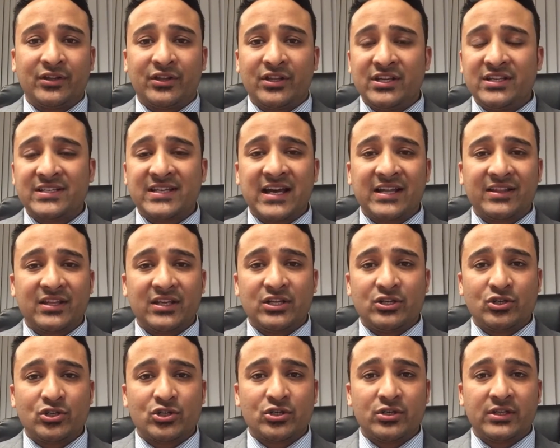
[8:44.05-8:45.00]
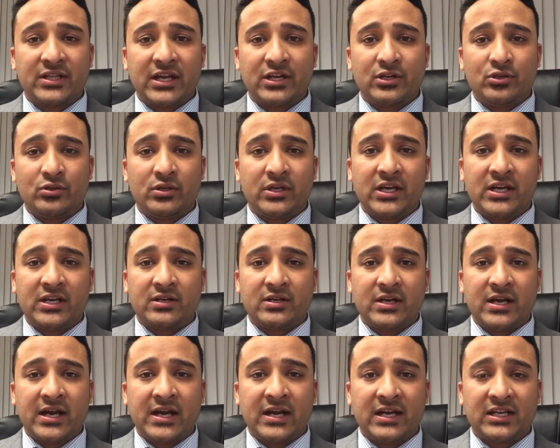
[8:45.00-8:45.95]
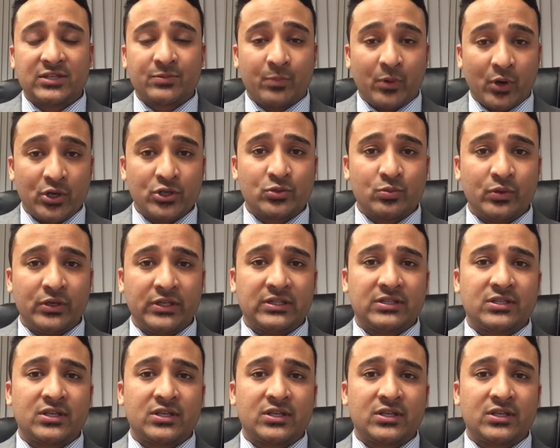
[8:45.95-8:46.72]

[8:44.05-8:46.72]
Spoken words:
These are the industry that you get exposed with.